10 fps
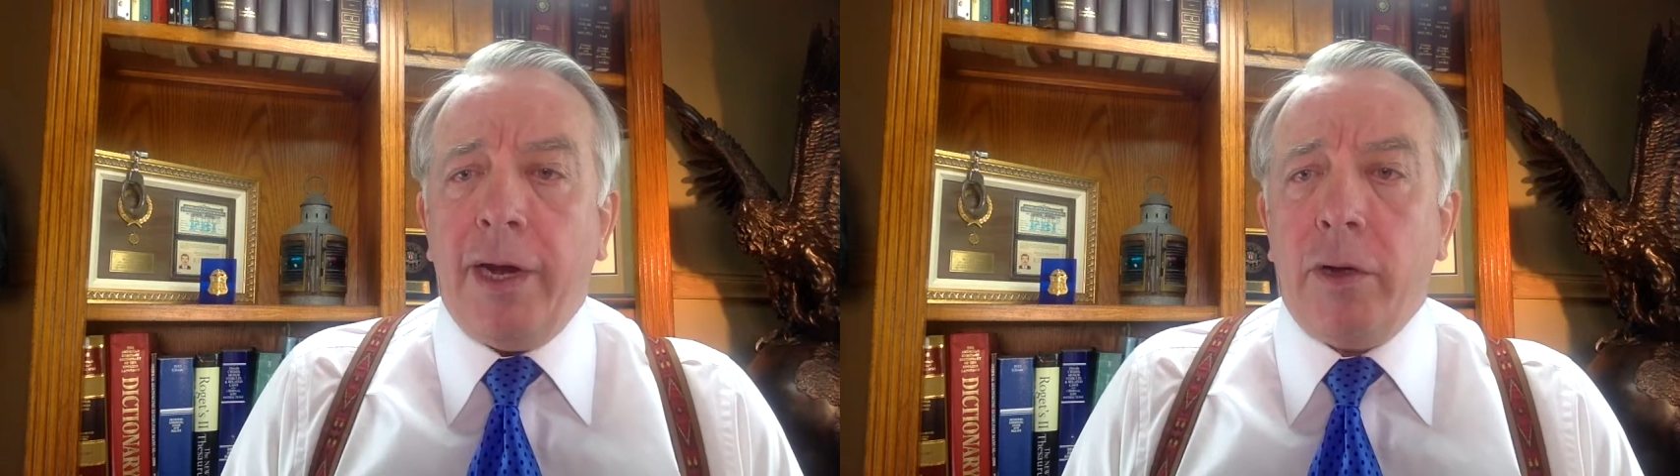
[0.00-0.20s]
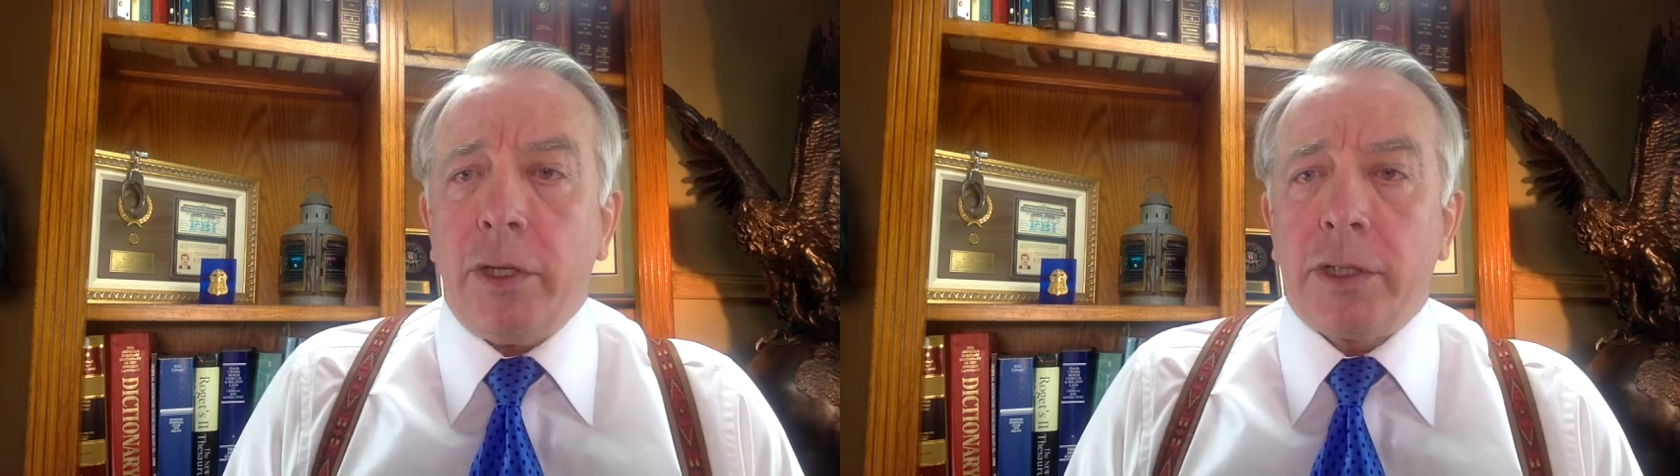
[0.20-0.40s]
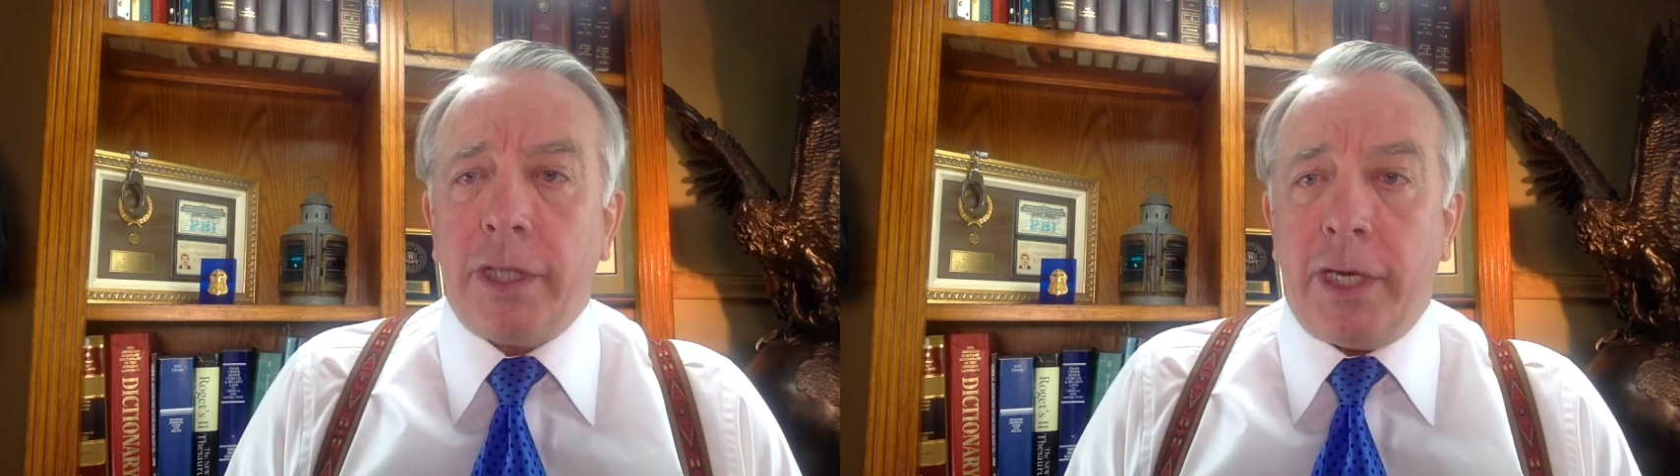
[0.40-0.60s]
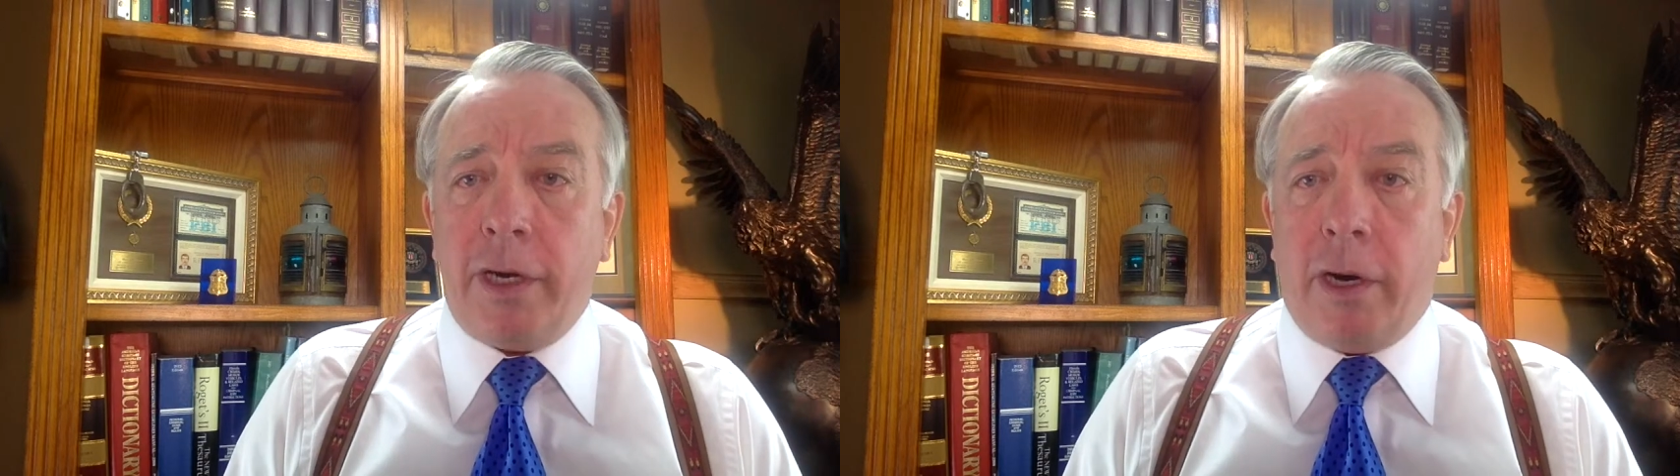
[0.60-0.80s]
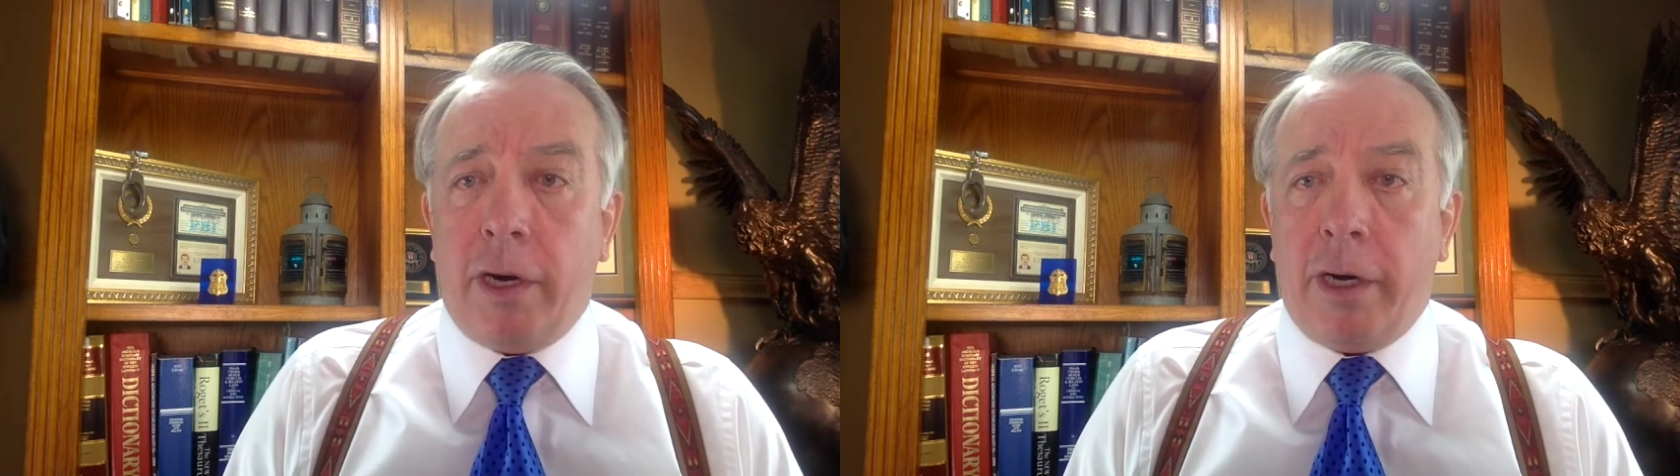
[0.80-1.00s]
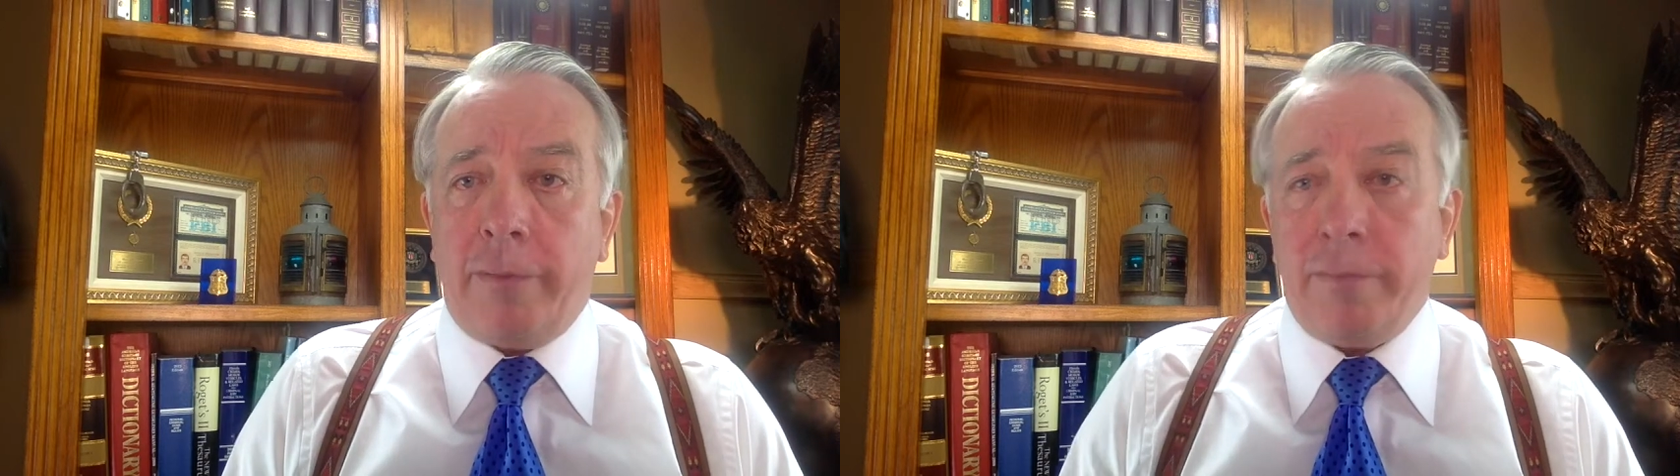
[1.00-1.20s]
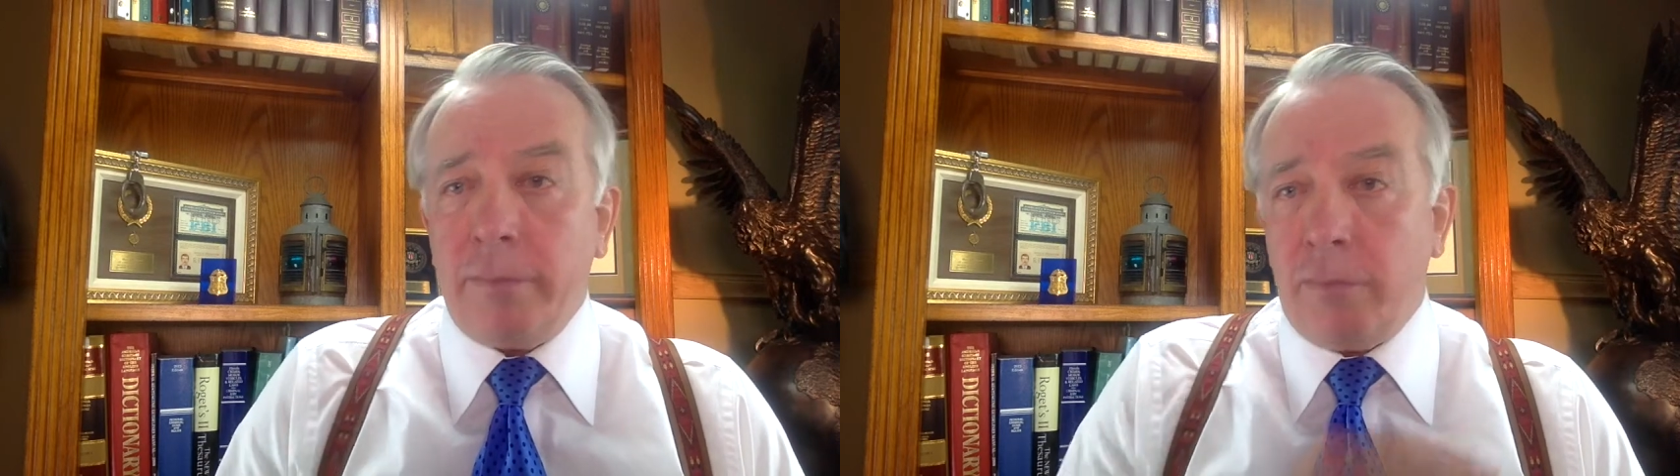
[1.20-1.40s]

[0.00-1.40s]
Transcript: noticed that our